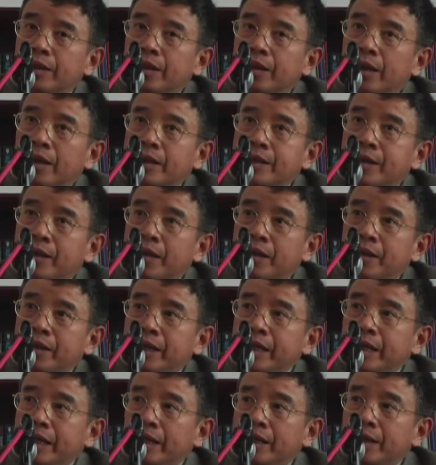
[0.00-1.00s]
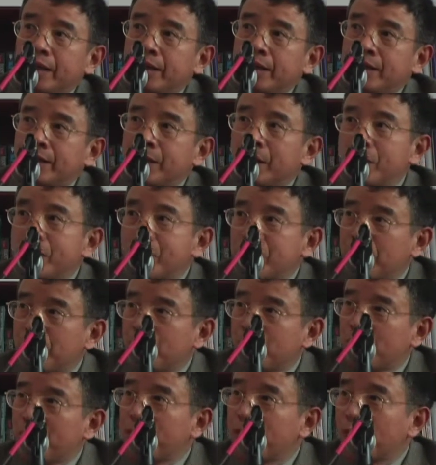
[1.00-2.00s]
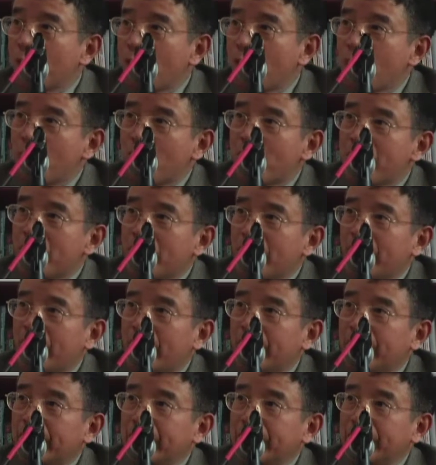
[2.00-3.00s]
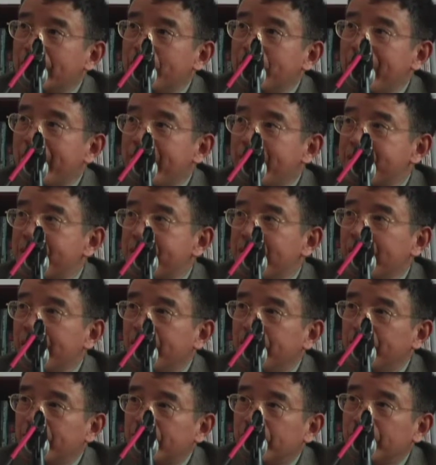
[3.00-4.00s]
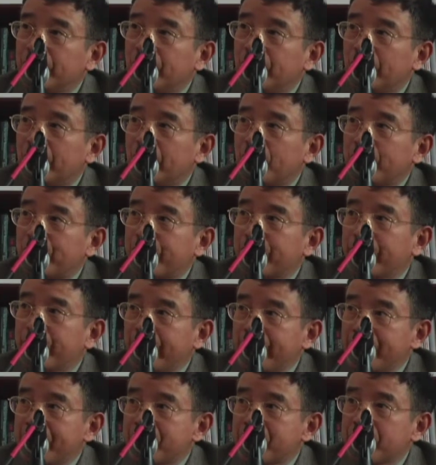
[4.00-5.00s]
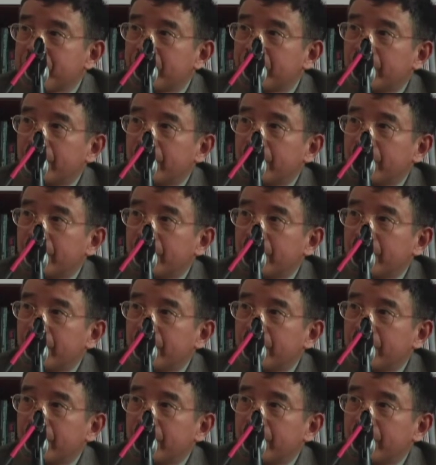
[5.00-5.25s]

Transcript: the social reform in Tibet until pretty late